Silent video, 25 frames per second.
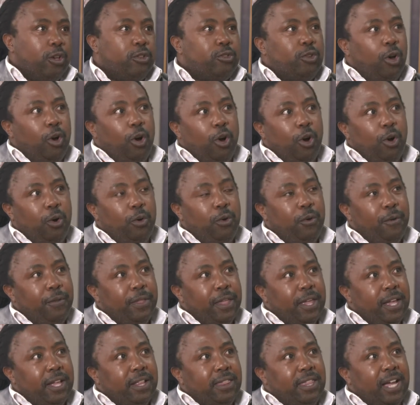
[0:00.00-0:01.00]
So
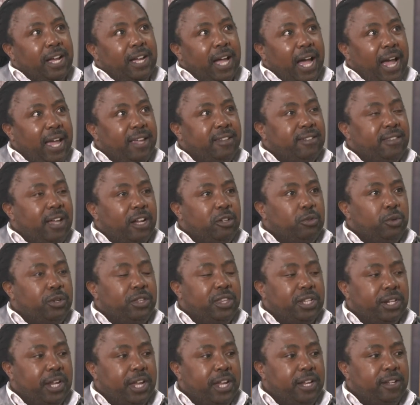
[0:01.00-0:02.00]
the guys that we
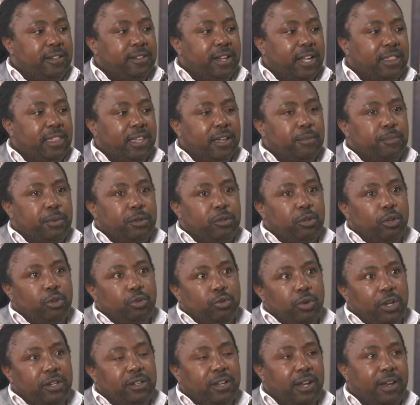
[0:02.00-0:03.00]
trained, I think between
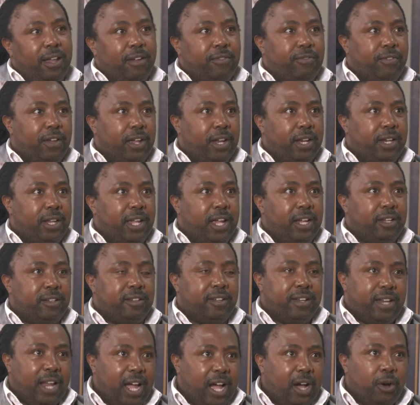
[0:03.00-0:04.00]
2011
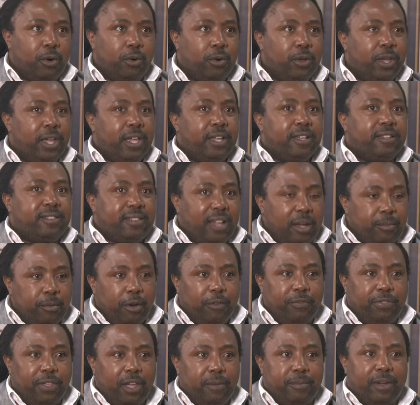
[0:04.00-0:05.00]
and now, some
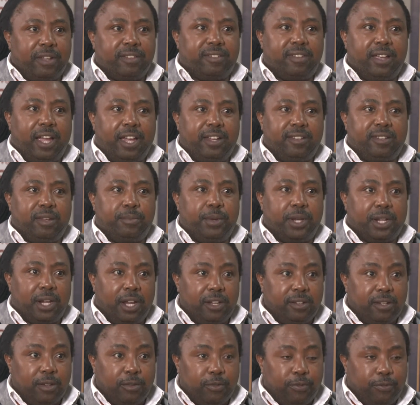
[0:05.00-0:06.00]
of them are CITB
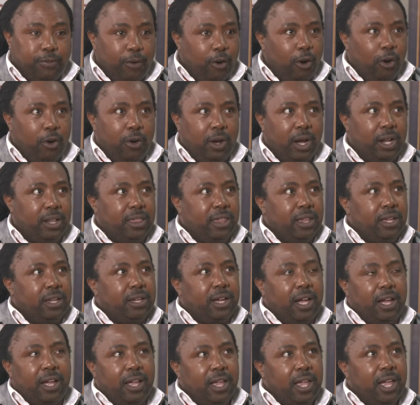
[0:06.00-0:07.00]
grading 4. I think
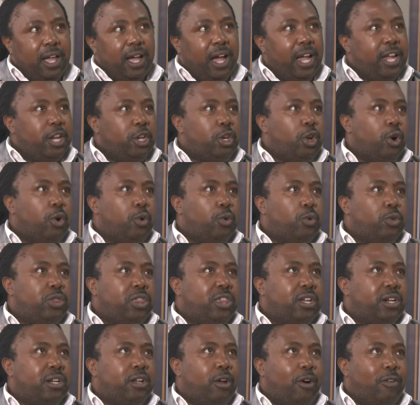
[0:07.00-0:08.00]
I know
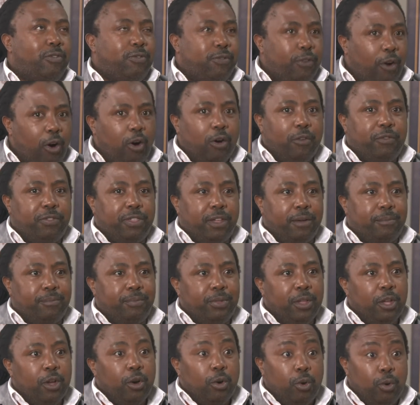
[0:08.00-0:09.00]
3 or 4 of them
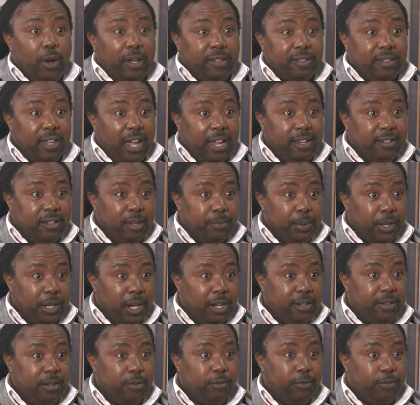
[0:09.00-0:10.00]
who are CITB
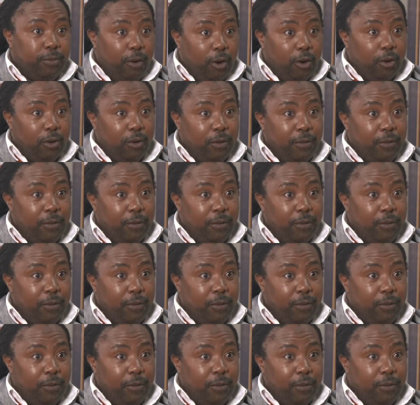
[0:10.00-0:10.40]
grading 4.